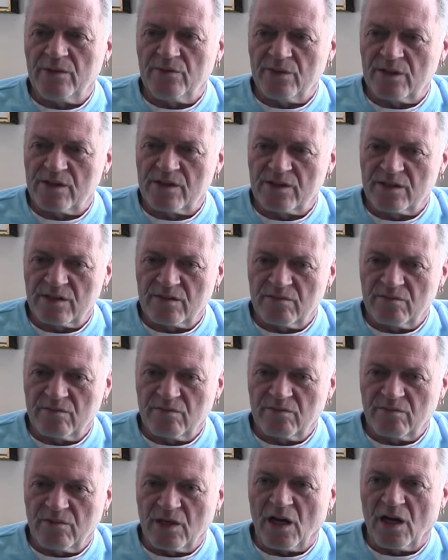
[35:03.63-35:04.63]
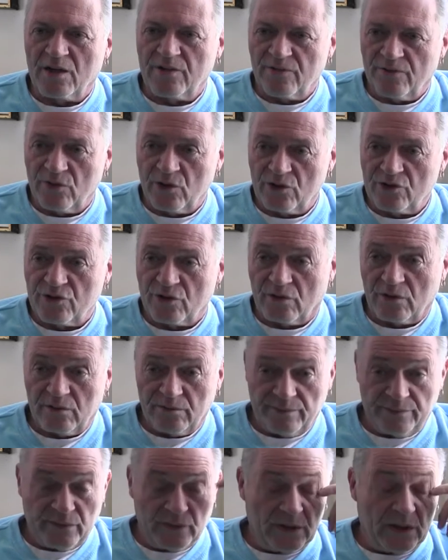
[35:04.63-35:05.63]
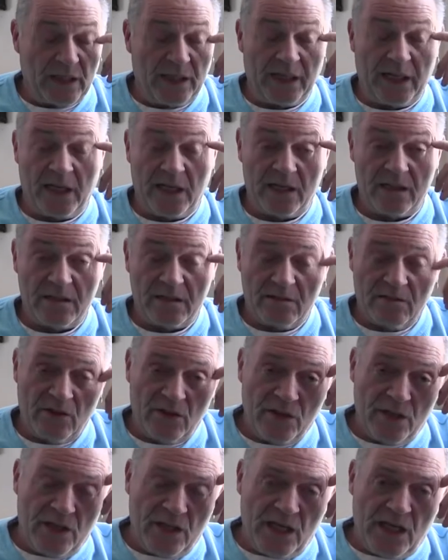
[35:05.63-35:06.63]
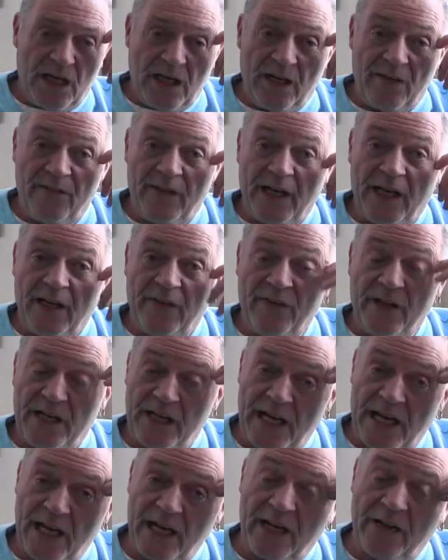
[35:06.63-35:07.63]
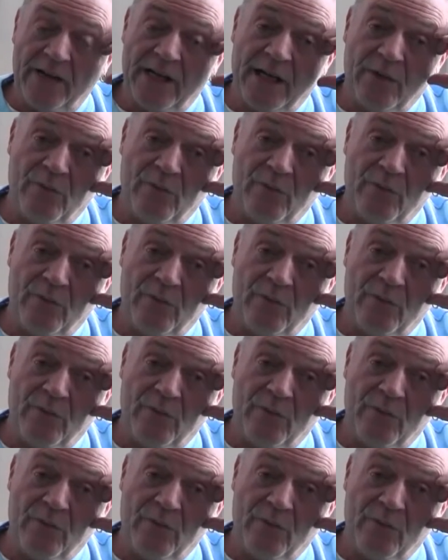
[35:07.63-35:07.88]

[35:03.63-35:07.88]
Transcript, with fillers: he was controversial, I guess. And then the ne- and